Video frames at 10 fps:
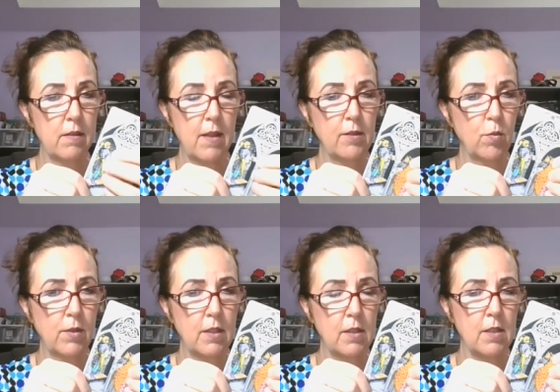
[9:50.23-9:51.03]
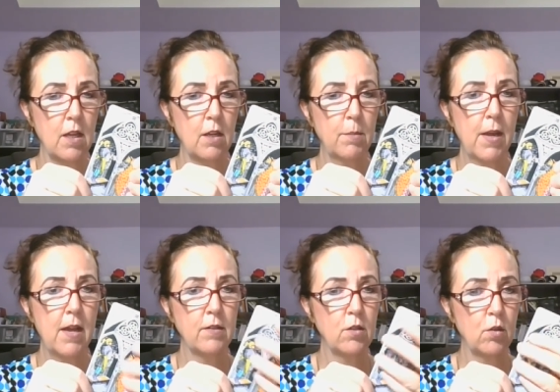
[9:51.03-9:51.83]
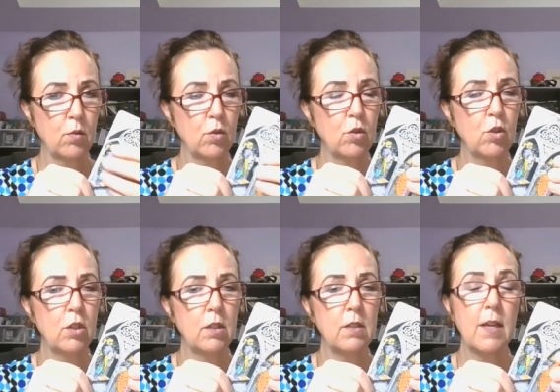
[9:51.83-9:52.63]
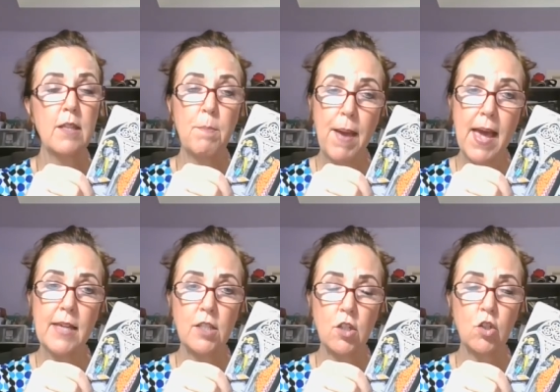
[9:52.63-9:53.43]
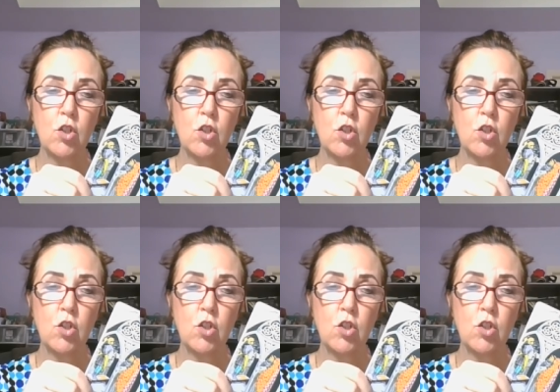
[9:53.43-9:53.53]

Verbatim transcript: that's what this is all about. So she's in the past,